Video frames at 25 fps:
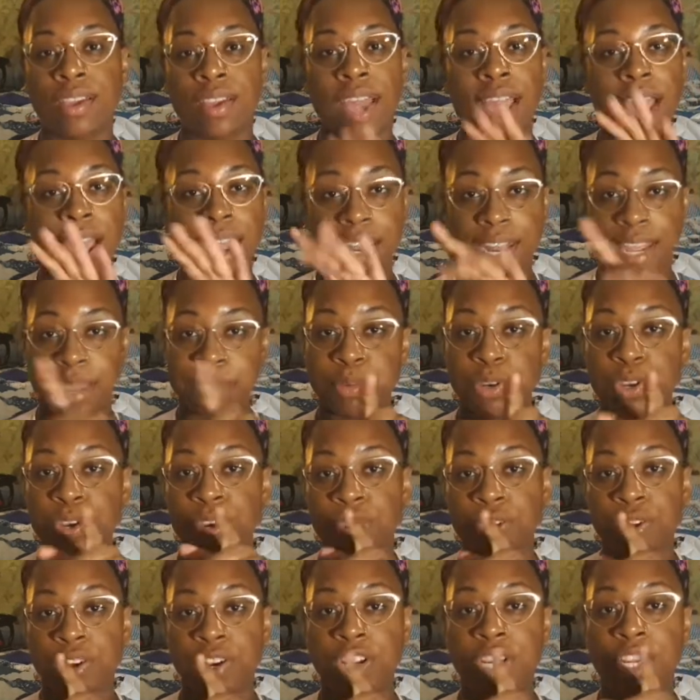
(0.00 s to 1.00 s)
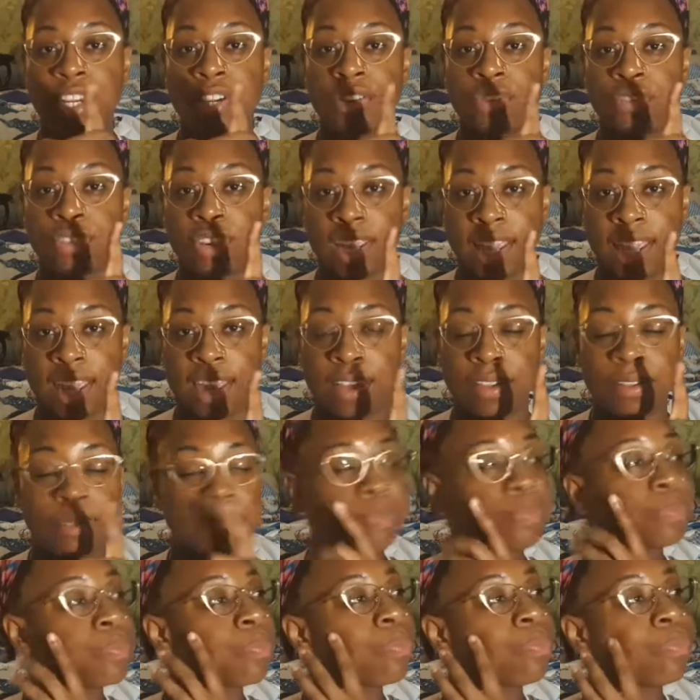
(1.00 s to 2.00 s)
I named her Raquel.
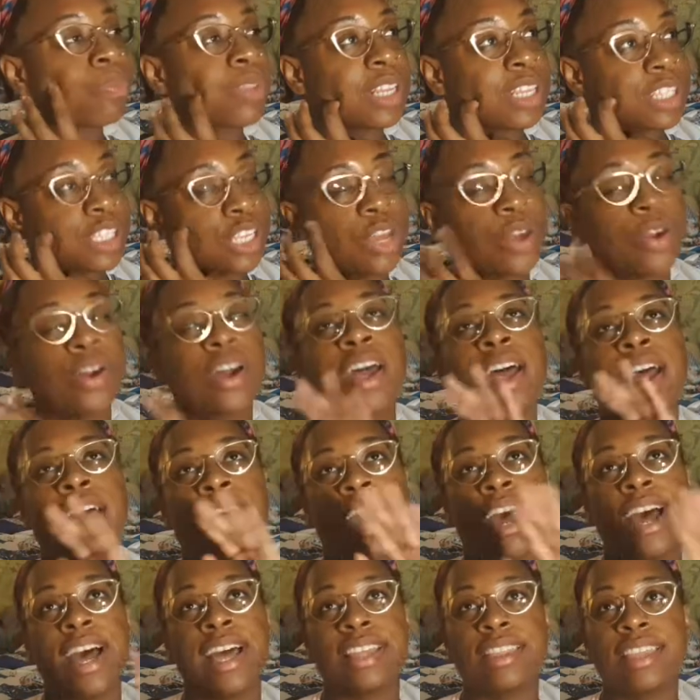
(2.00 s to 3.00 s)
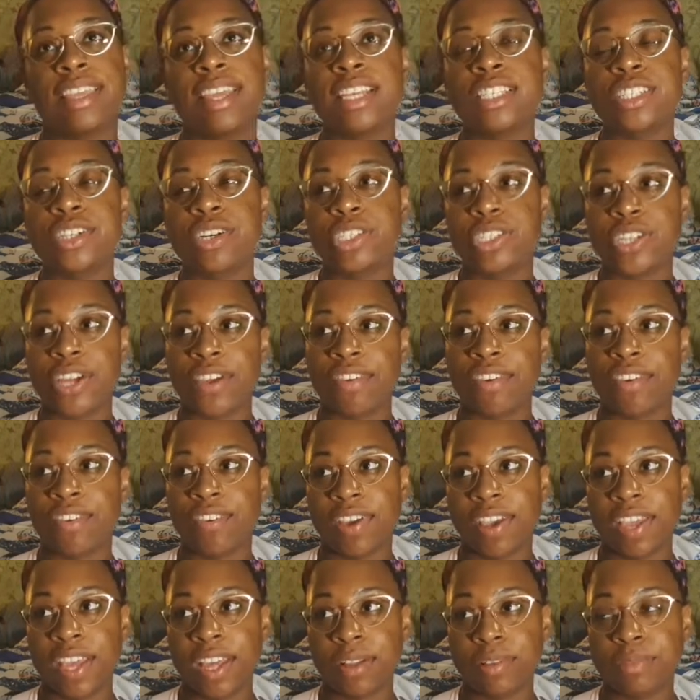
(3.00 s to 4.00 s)
So then I started driving
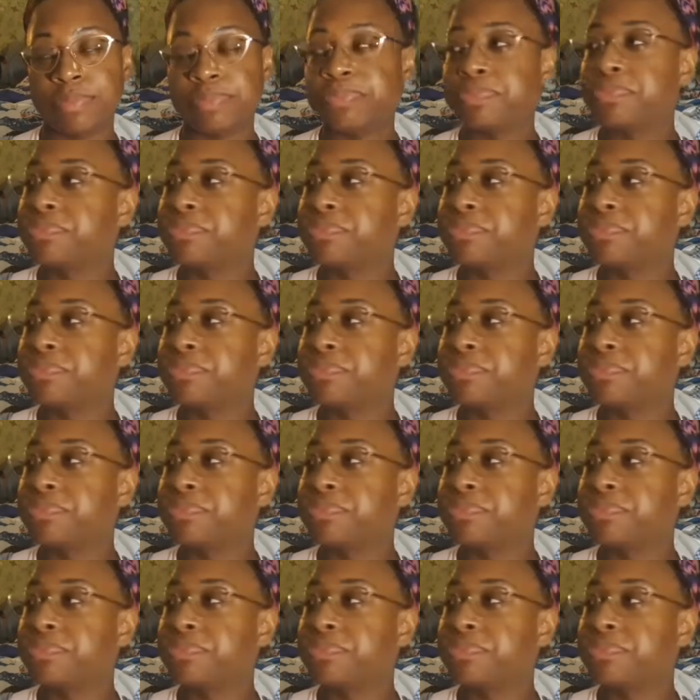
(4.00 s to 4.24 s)
Raquel.